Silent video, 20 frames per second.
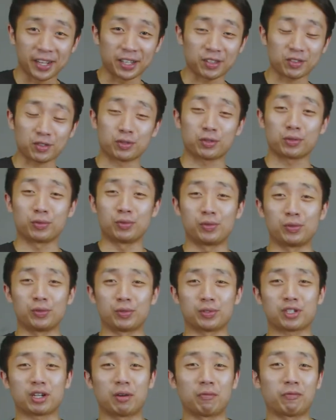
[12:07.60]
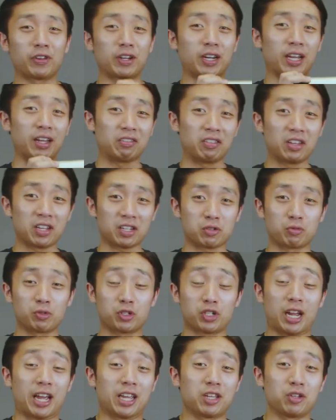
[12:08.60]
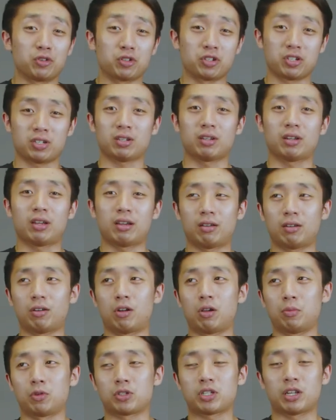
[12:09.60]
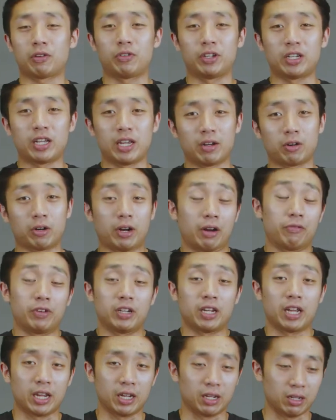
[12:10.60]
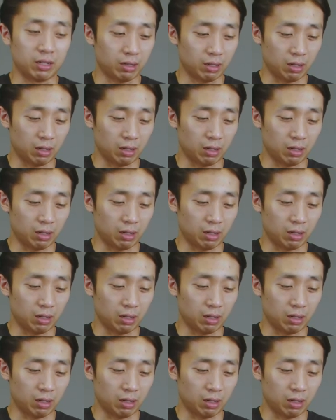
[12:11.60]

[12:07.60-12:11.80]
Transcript: it to something like this, which I use almost every day.